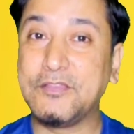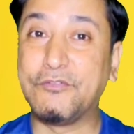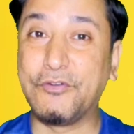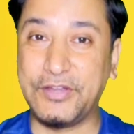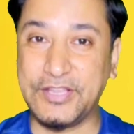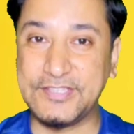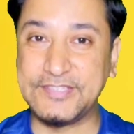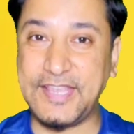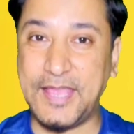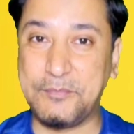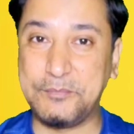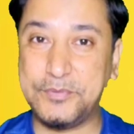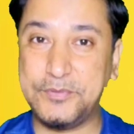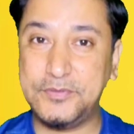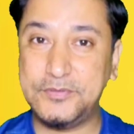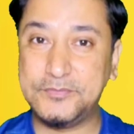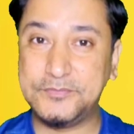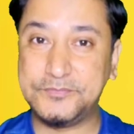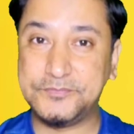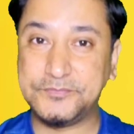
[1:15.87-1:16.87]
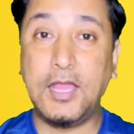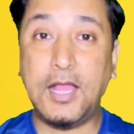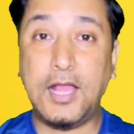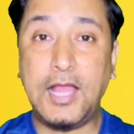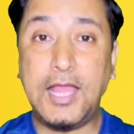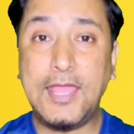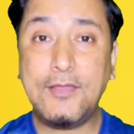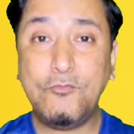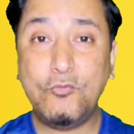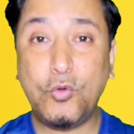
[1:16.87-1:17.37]
For example,
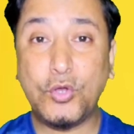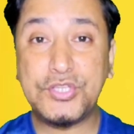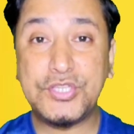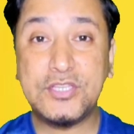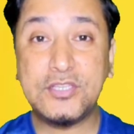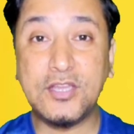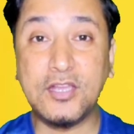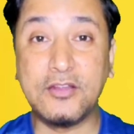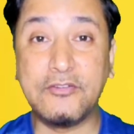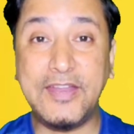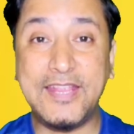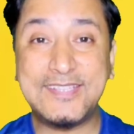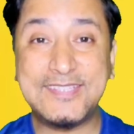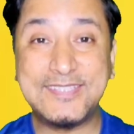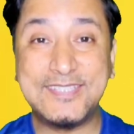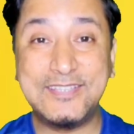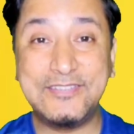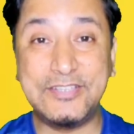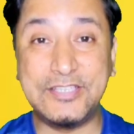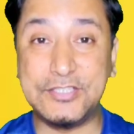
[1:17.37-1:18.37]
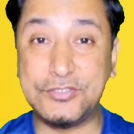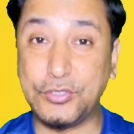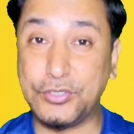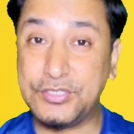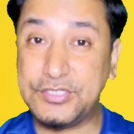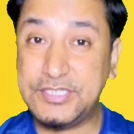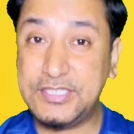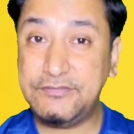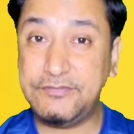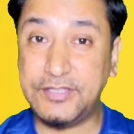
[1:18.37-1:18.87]
I am watching a great series
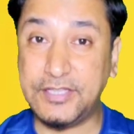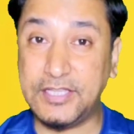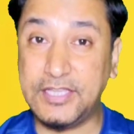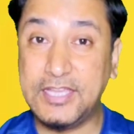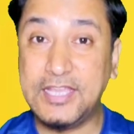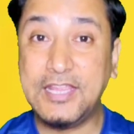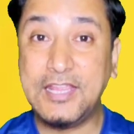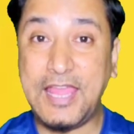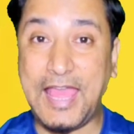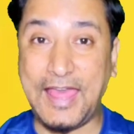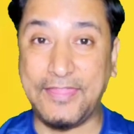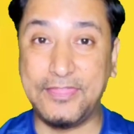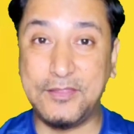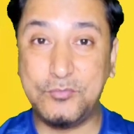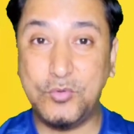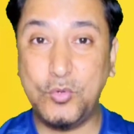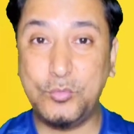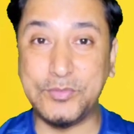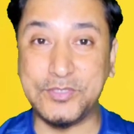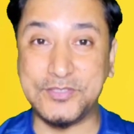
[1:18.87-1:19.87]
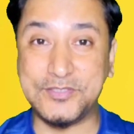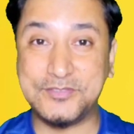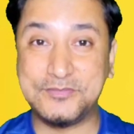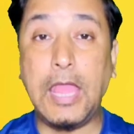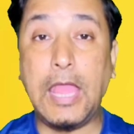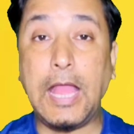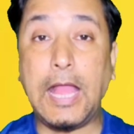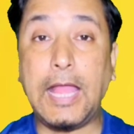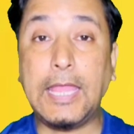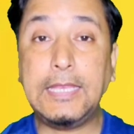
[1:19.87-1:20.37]
on TV at the moment.
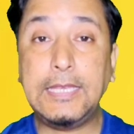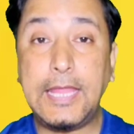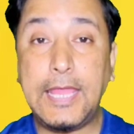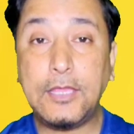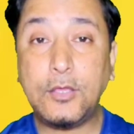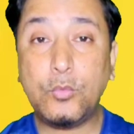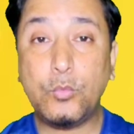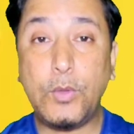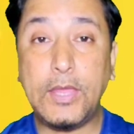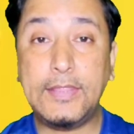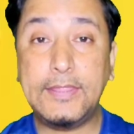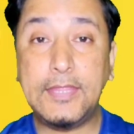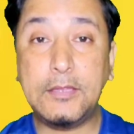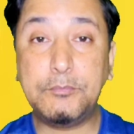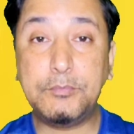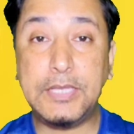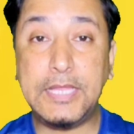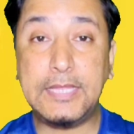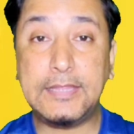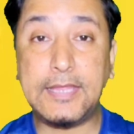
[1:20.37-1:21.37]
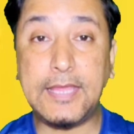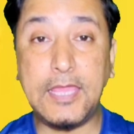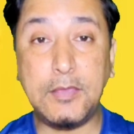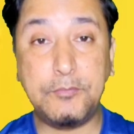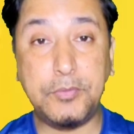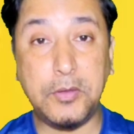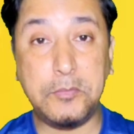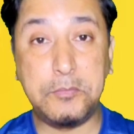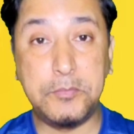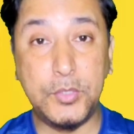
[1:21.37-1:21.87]
I like when they play the
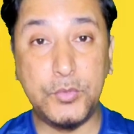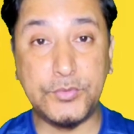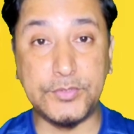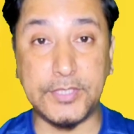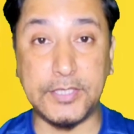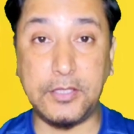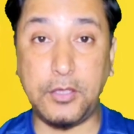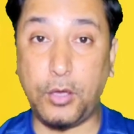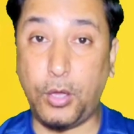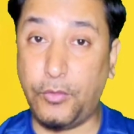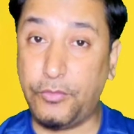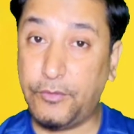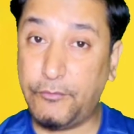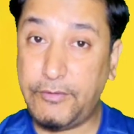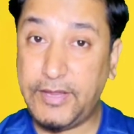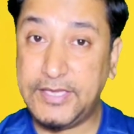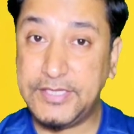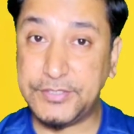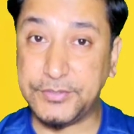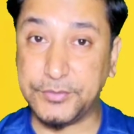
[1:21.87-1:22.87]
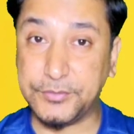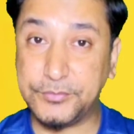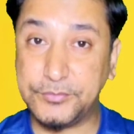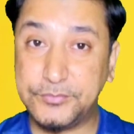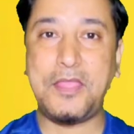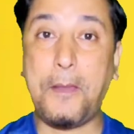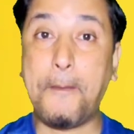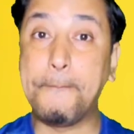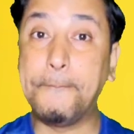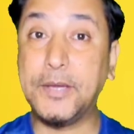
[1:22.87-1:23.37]
hip-hop music on the radio.
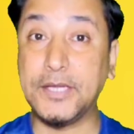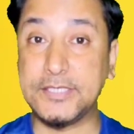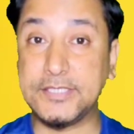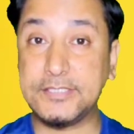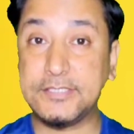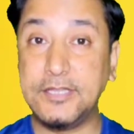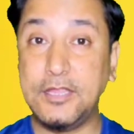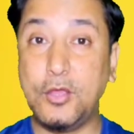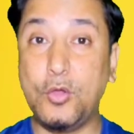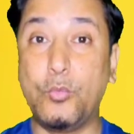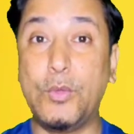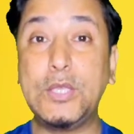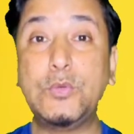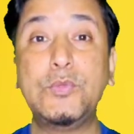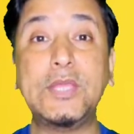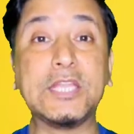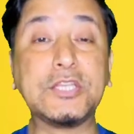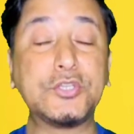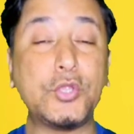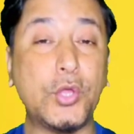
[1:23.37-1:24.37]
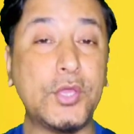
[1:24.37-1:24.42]
But when we are